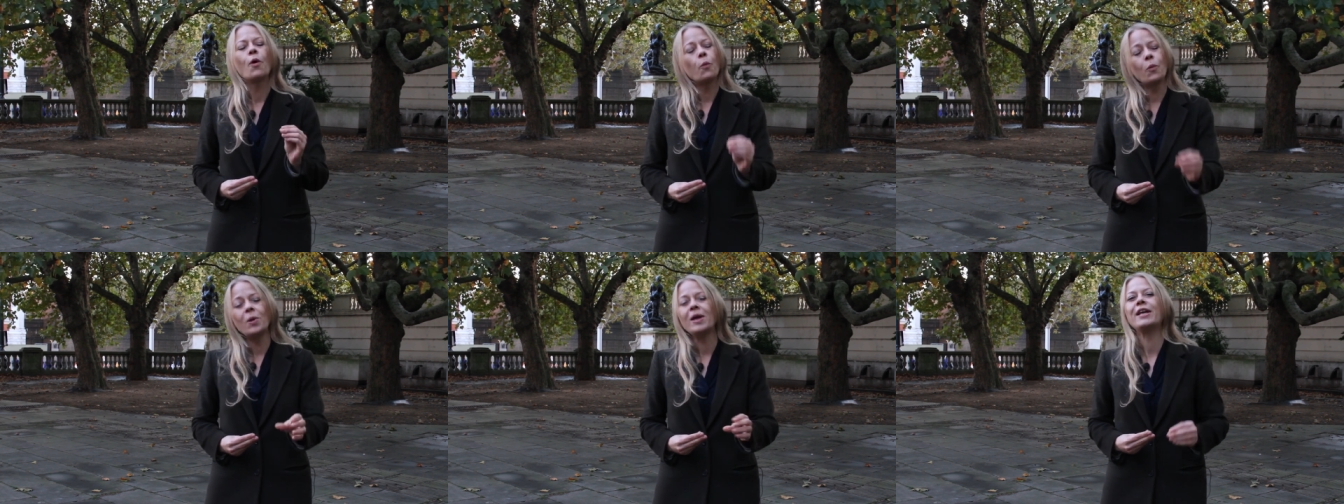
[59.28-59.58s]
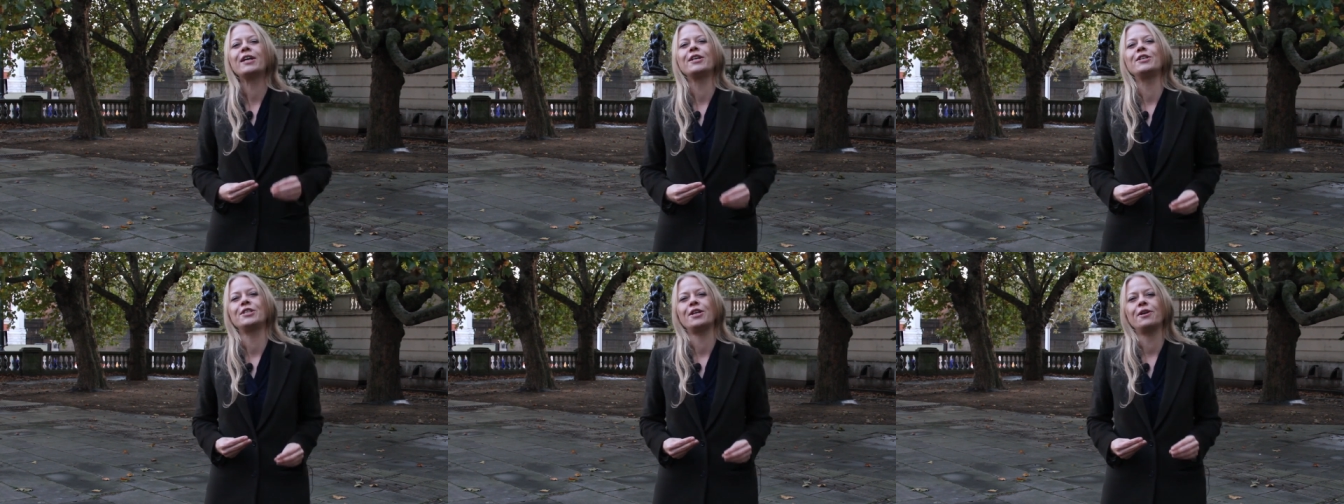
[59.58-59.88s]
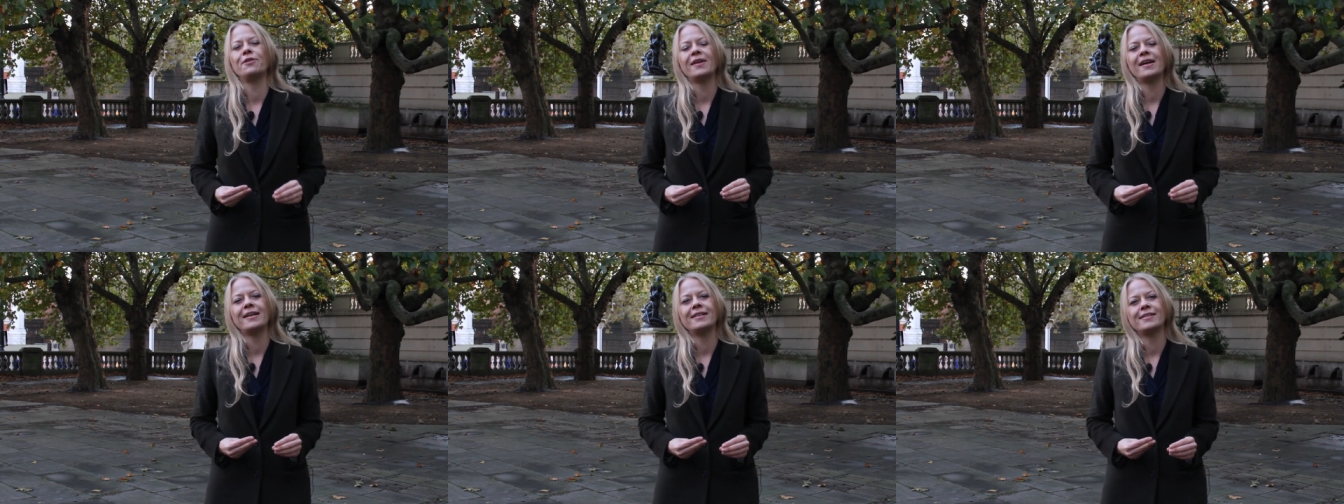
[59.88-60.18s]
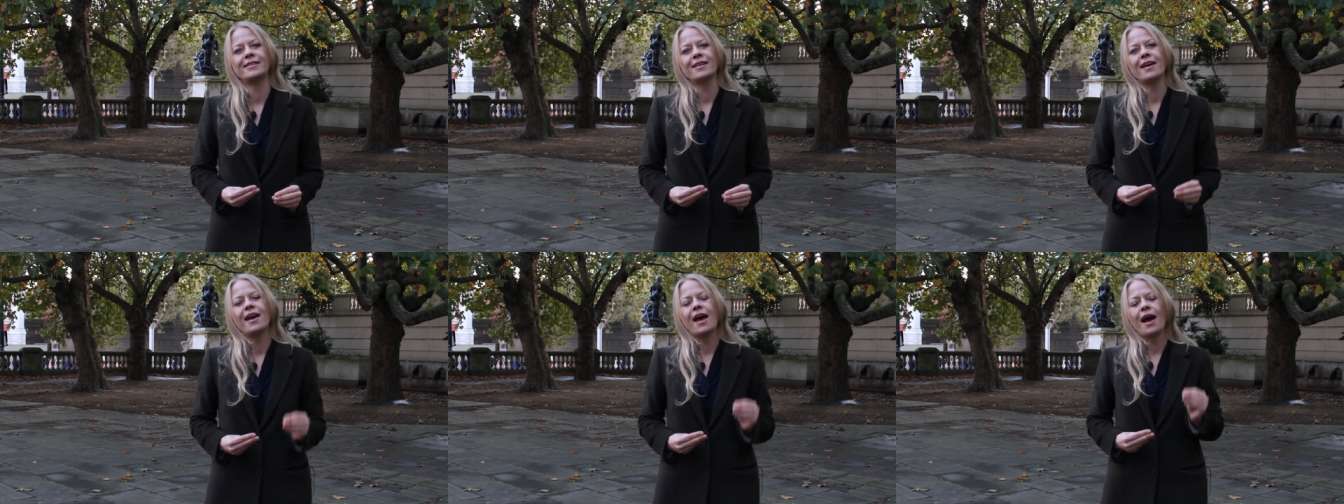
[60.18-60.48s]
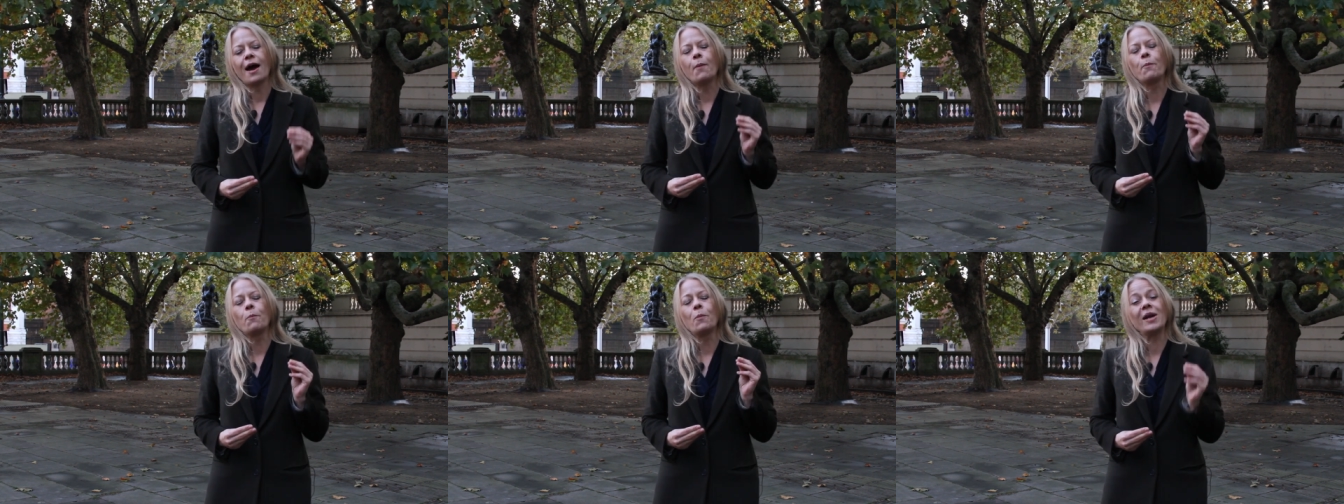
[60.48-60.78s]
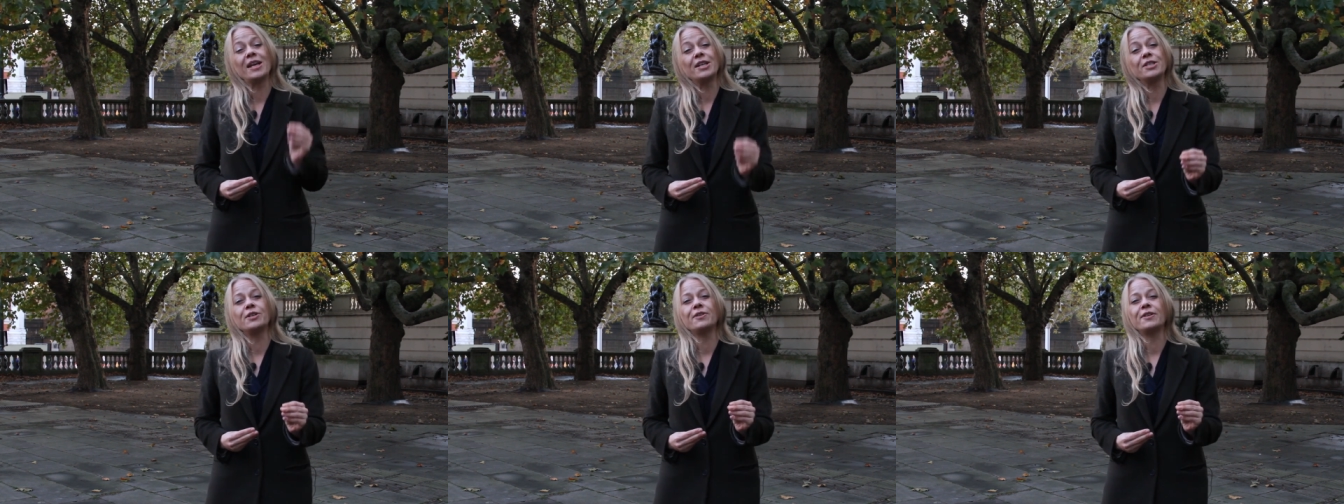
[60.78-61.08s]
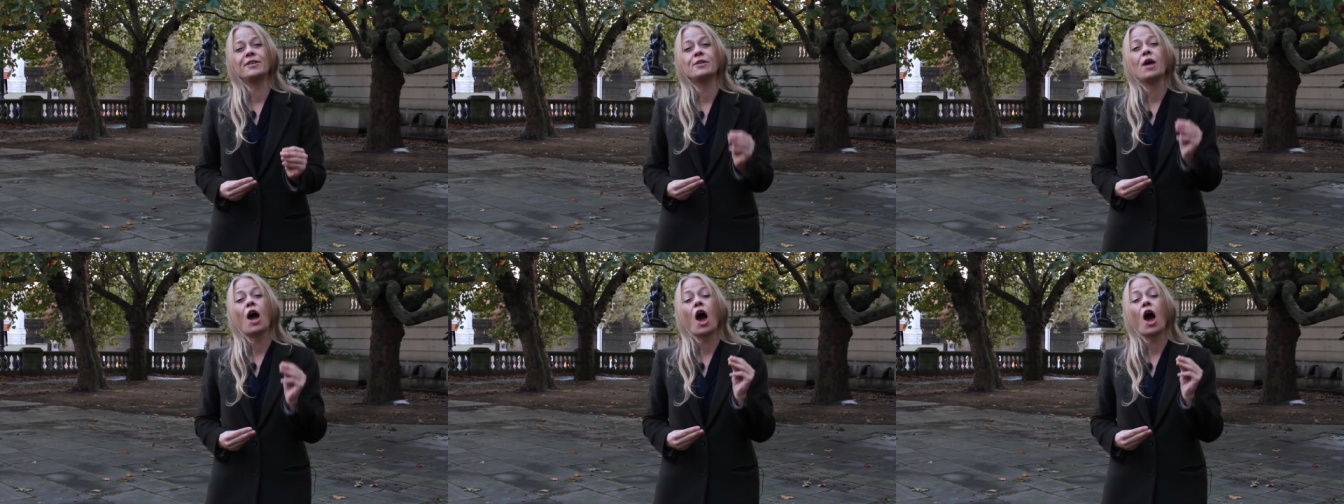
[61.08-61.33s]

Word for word: We can do this, and we can do this